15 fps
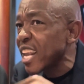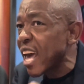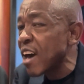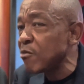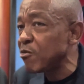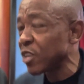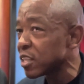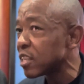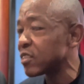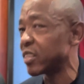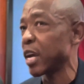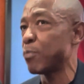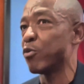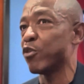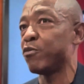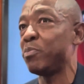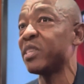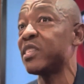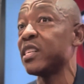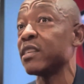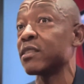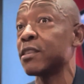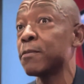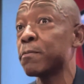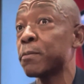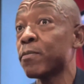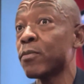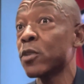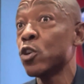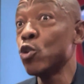have in this type of business?
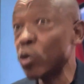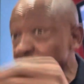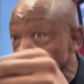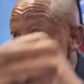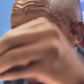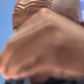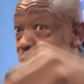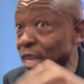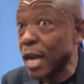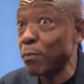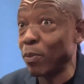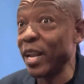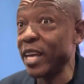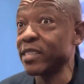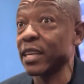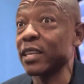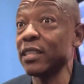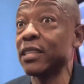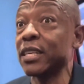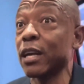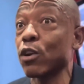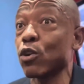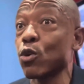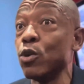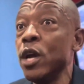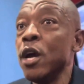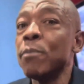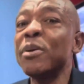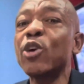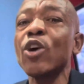You see how that plays a critical role?
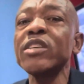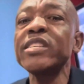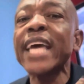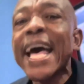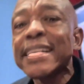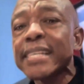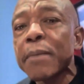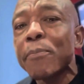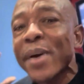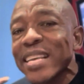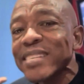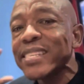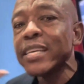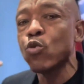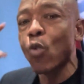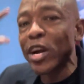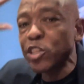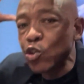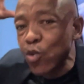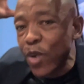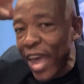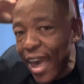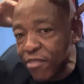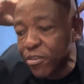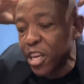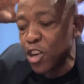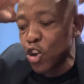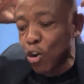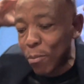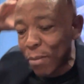Because as a person, what you have
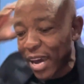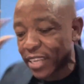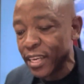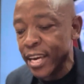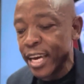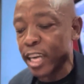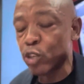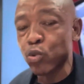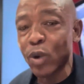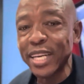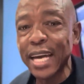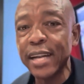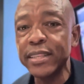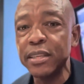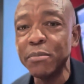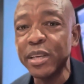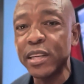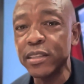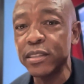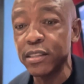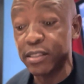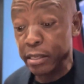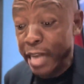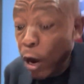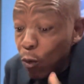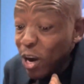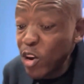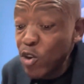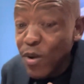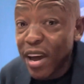in your mind is what ultimately decides. Now,
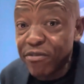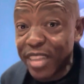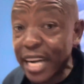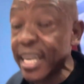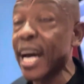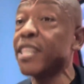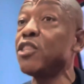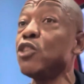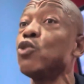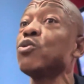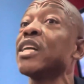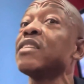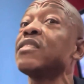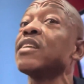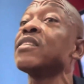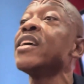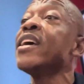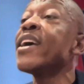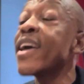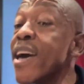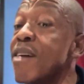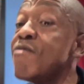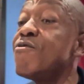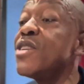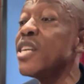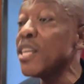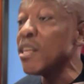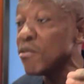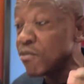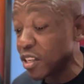when you have that attitude that says every
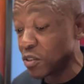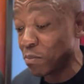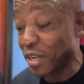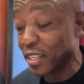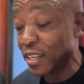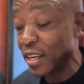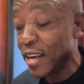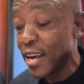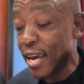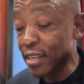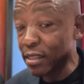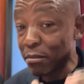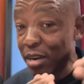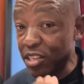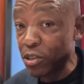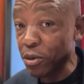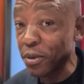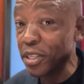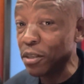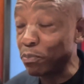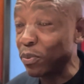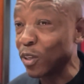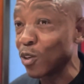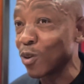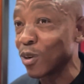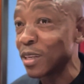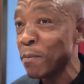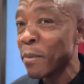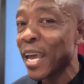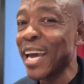investment has a maturity
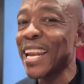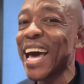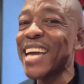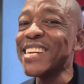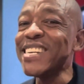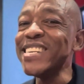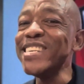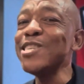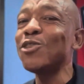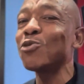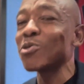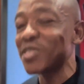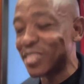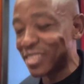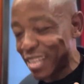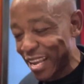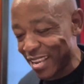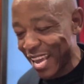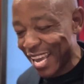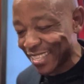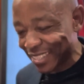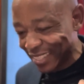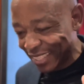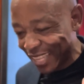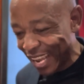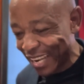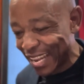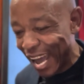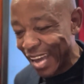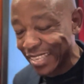period, and I need to stay and
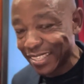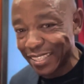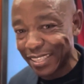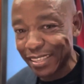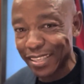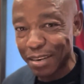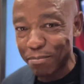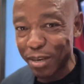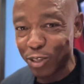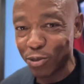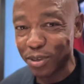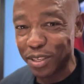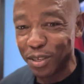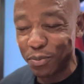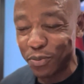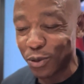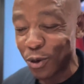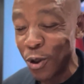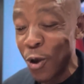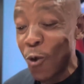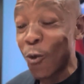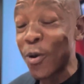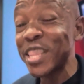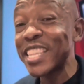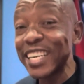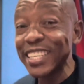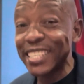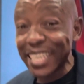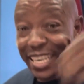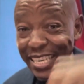stand until that maturity period, when the
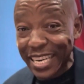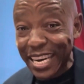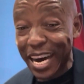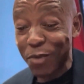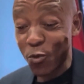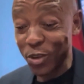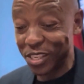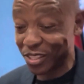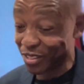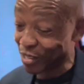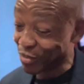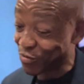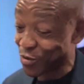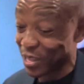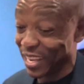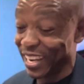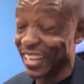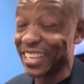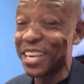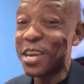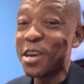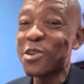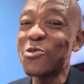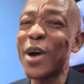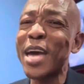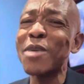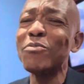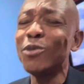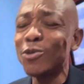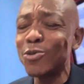return comes, which is the fourth leg, you are
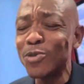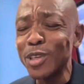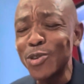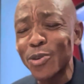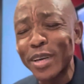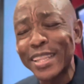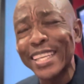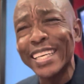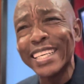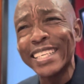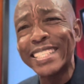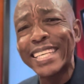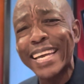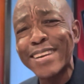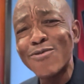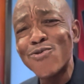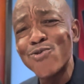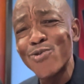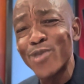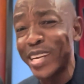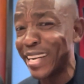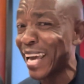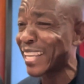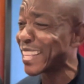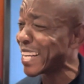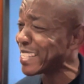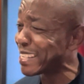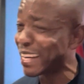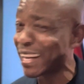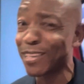able to enjoy the return fully, like
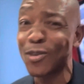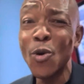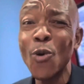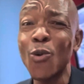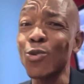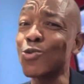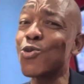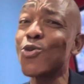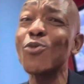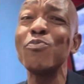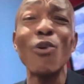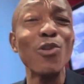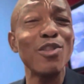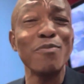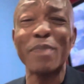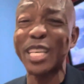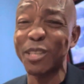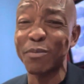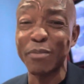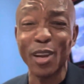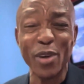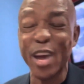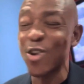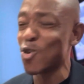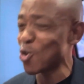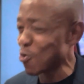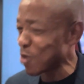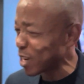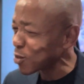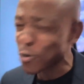that child who took both marshmallow, and no
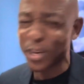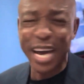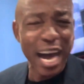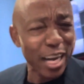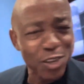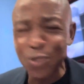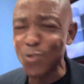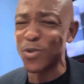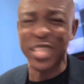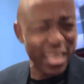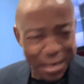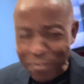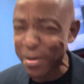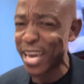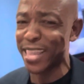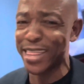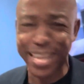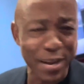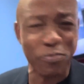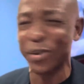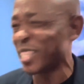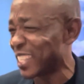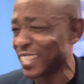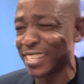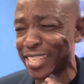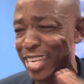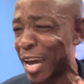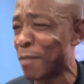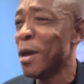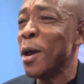one could argue with him at that point in
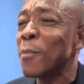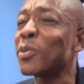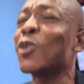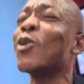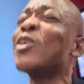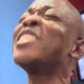time because